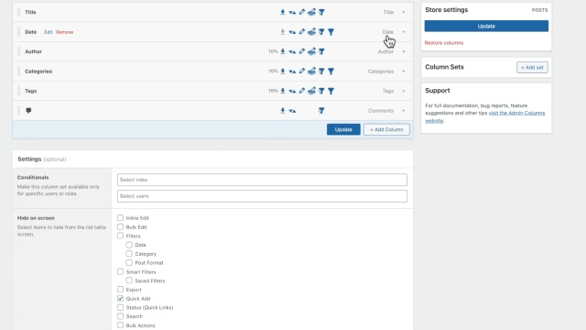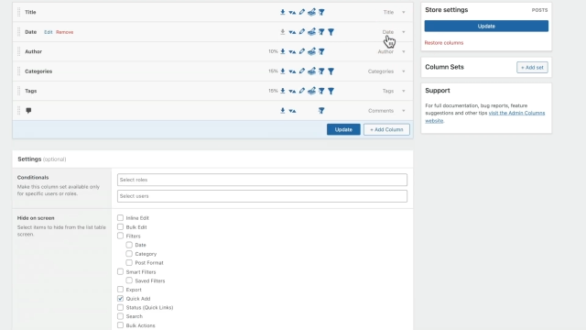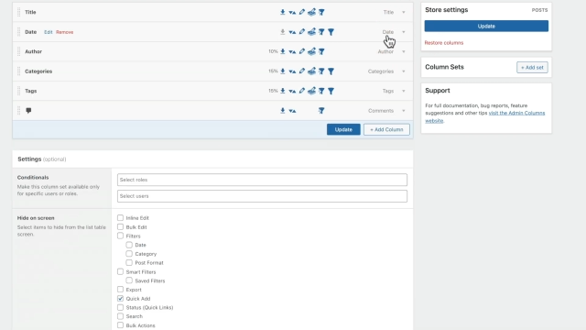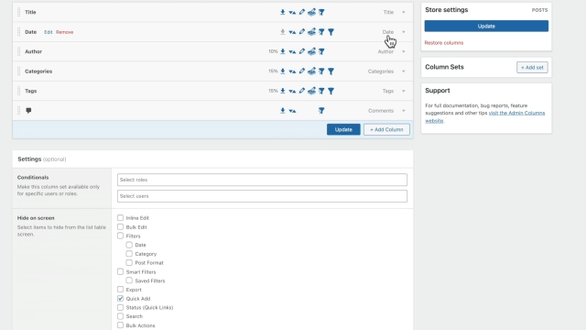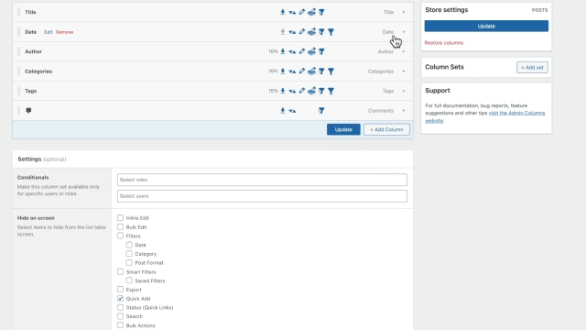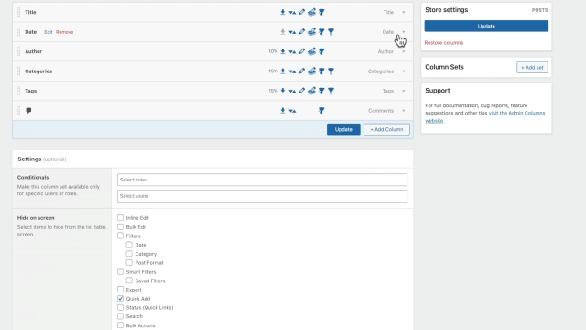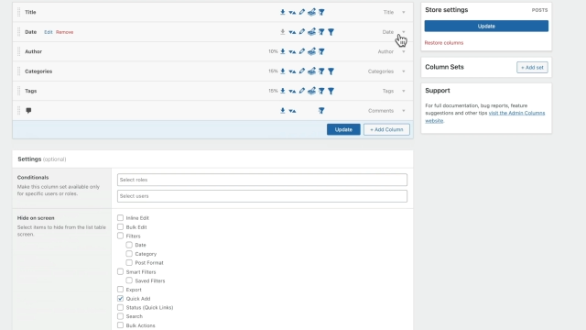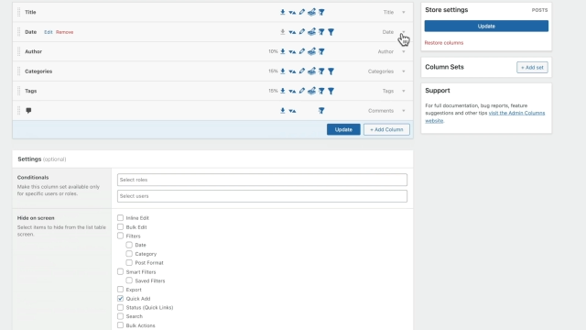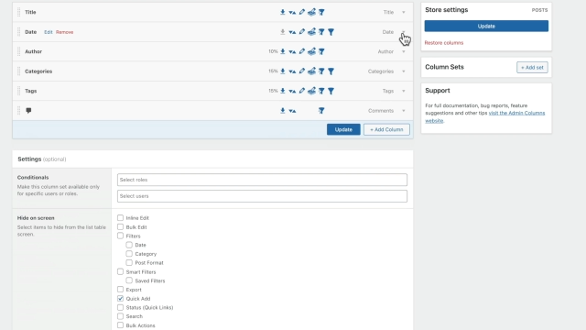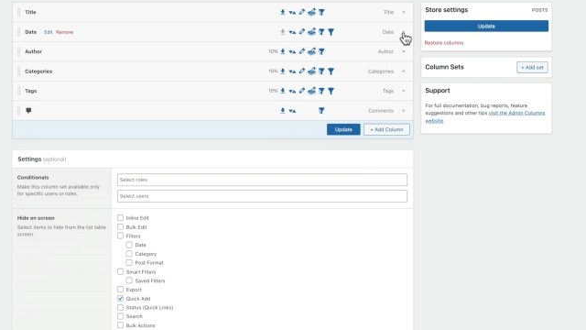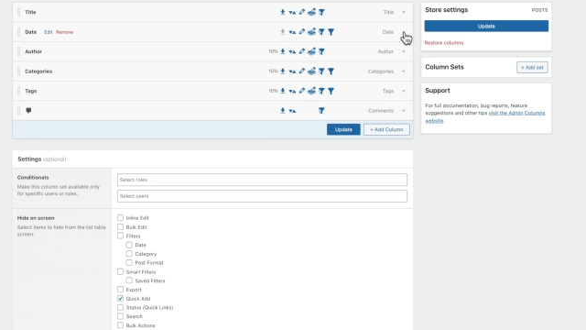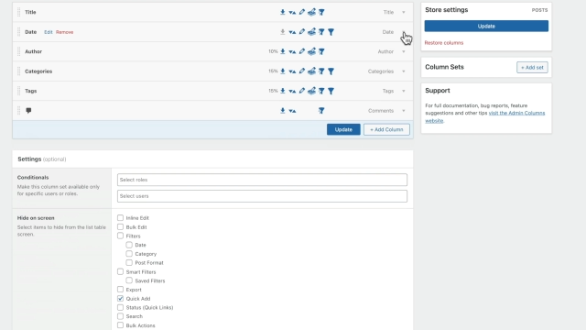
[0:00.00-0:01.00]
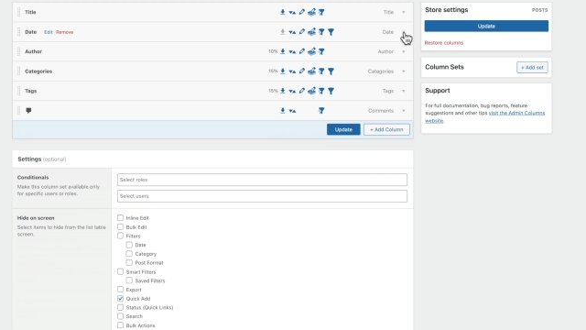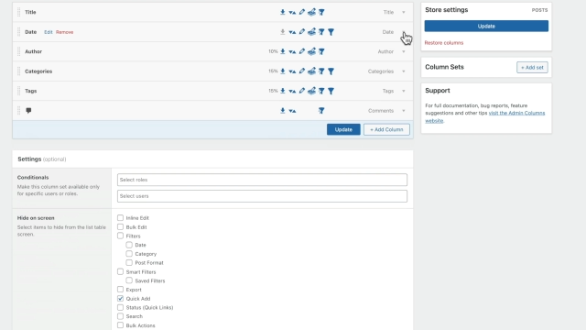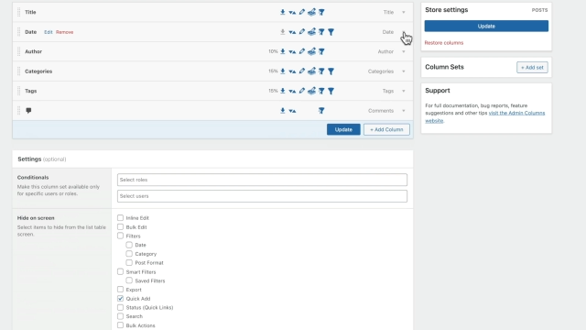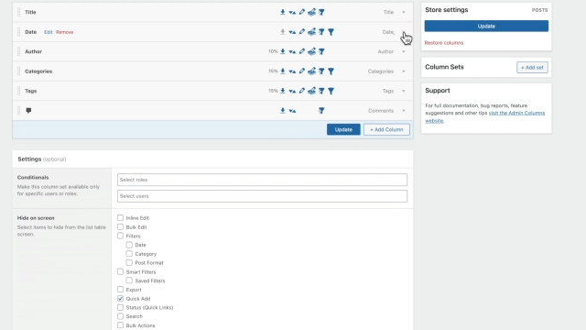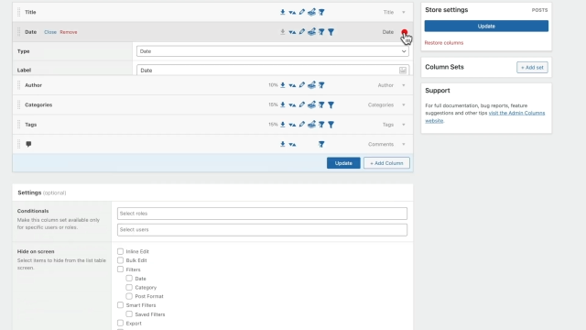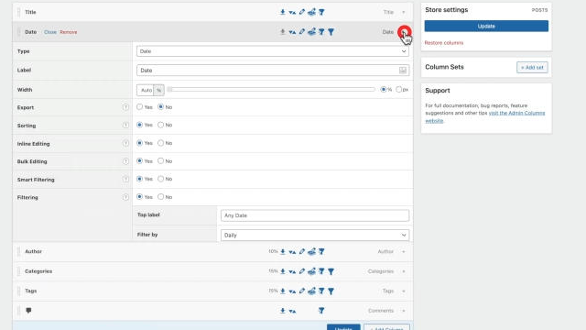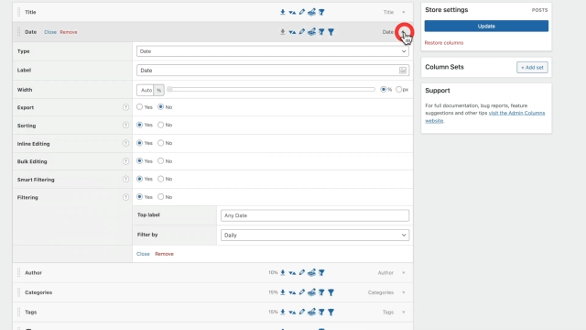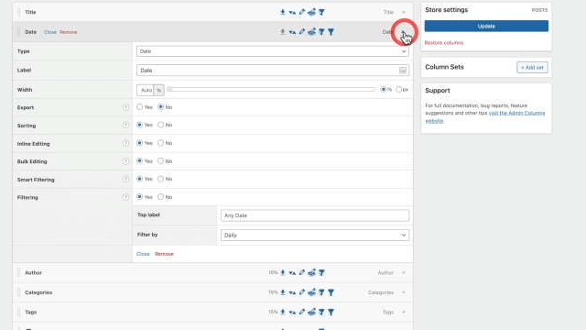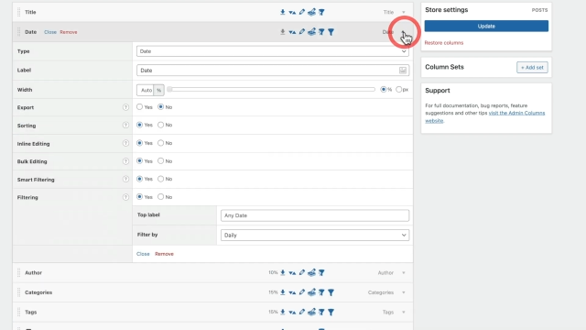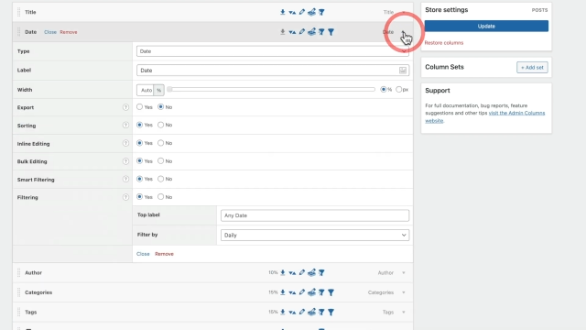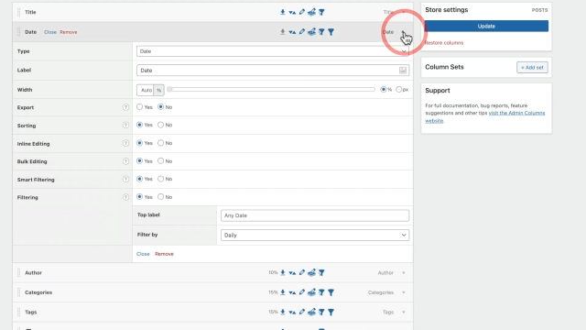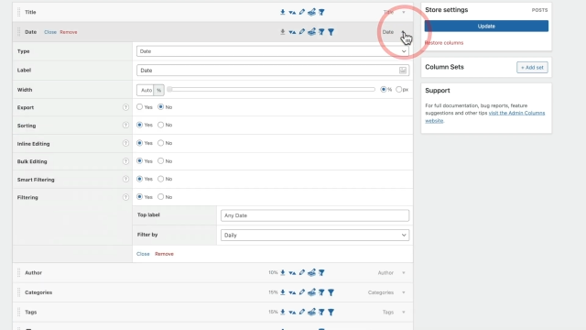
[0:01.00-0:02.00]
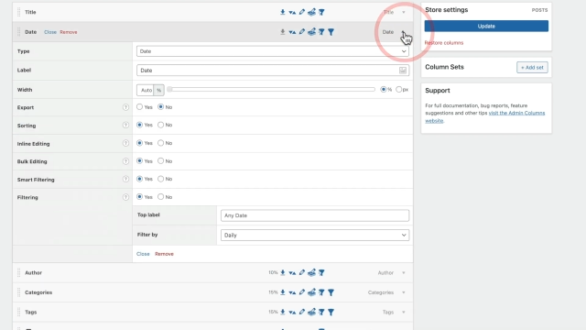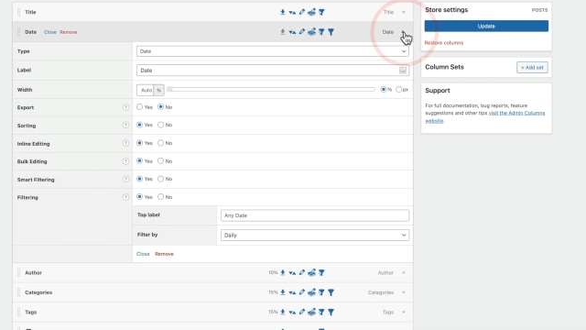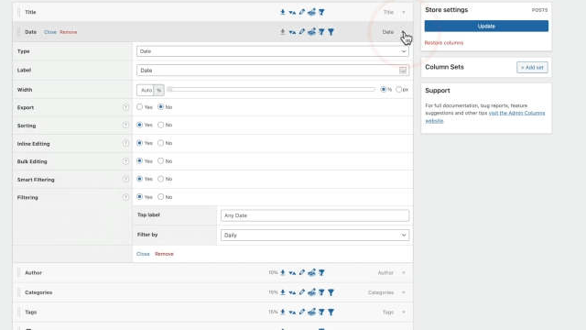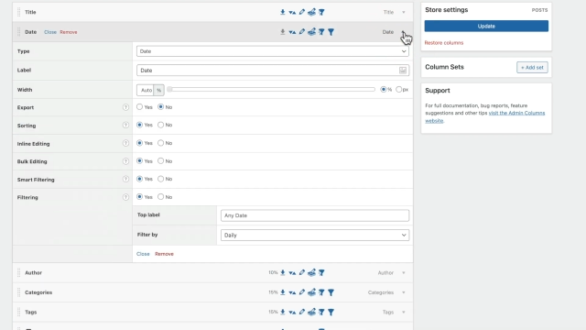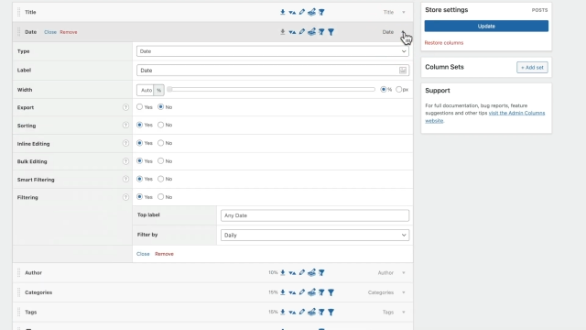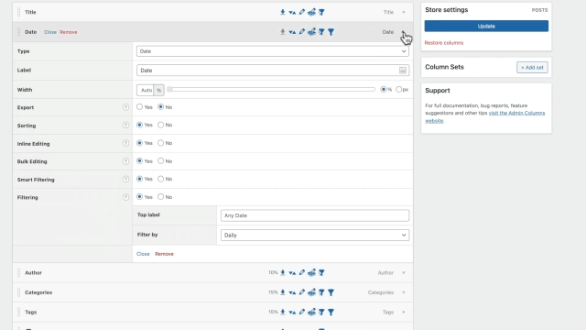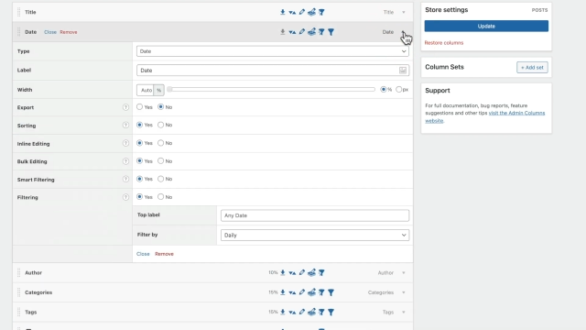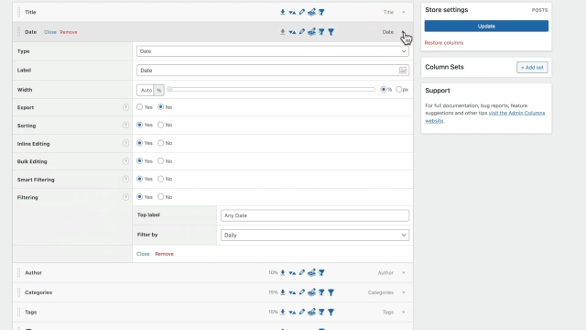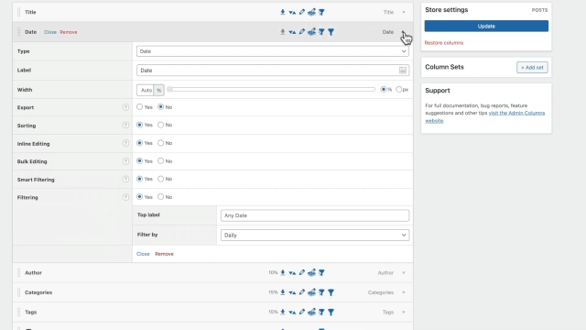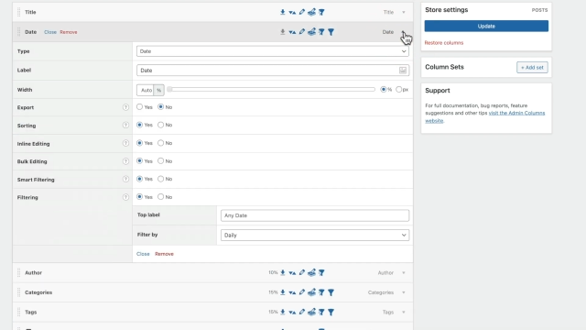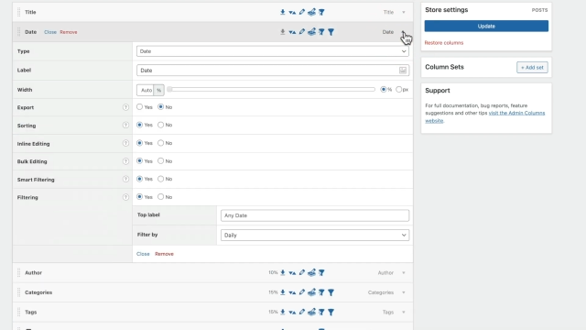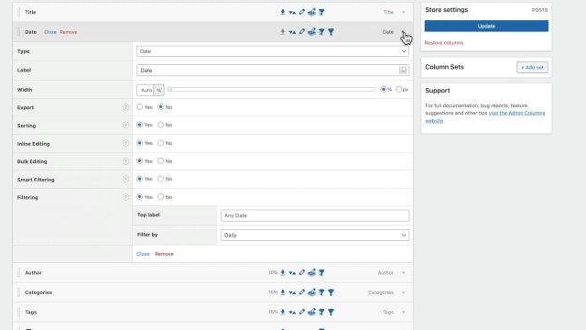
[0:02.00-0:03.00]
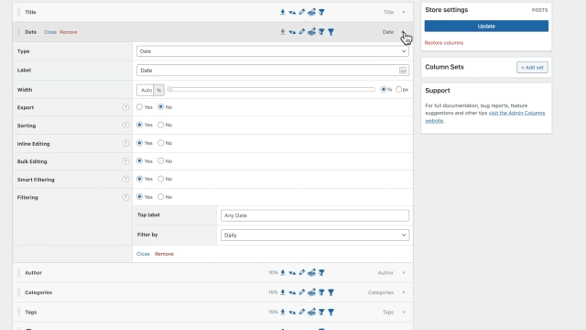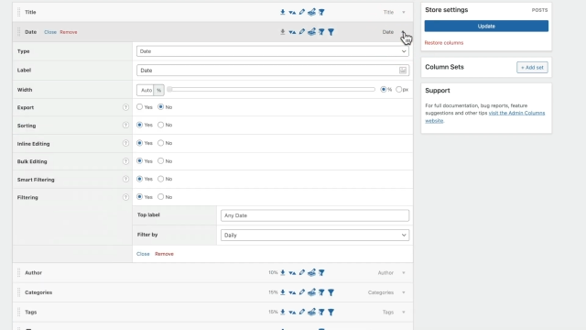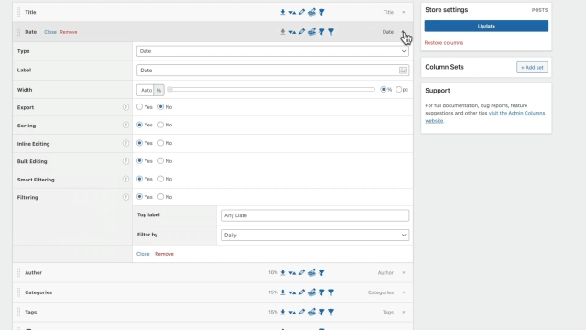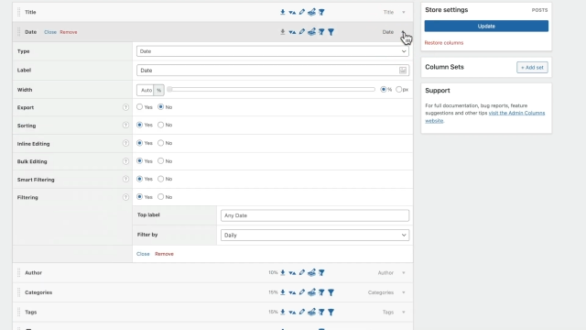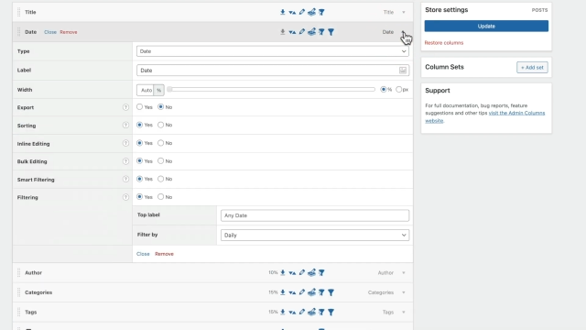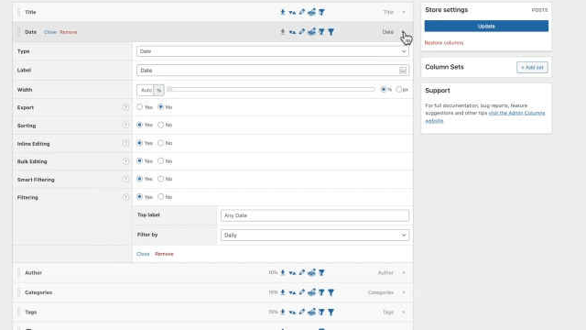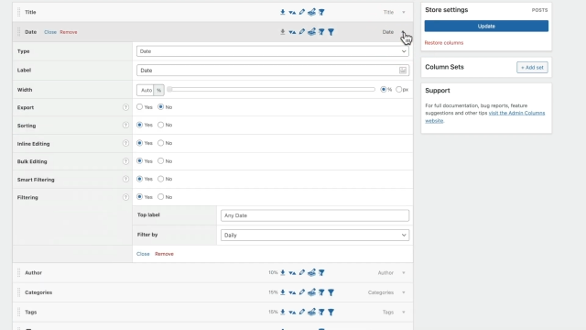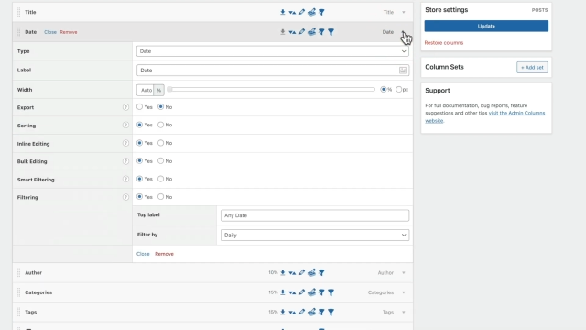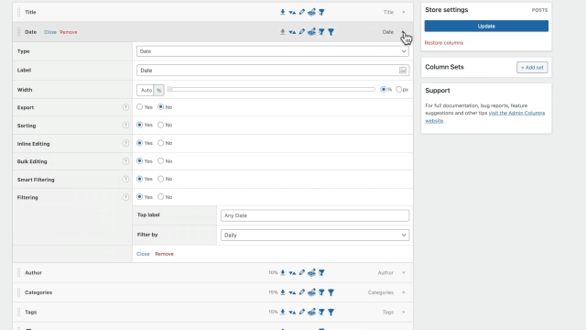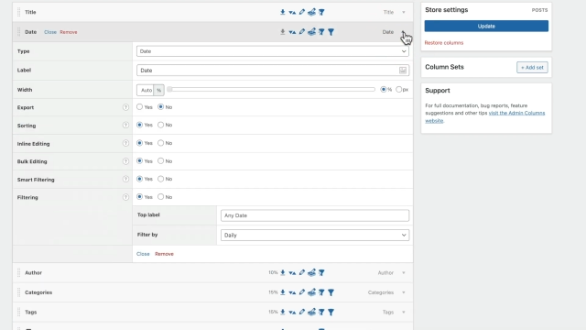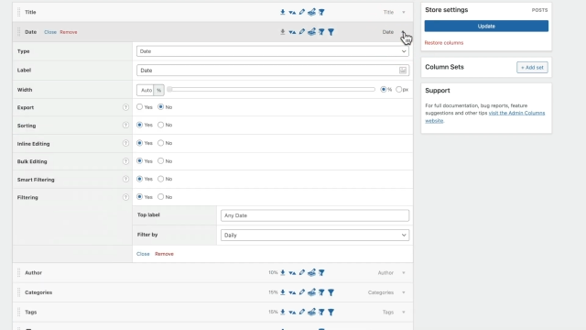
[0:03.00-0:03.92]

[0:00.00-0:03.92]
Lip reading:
No face is visible, so there are no lips to read.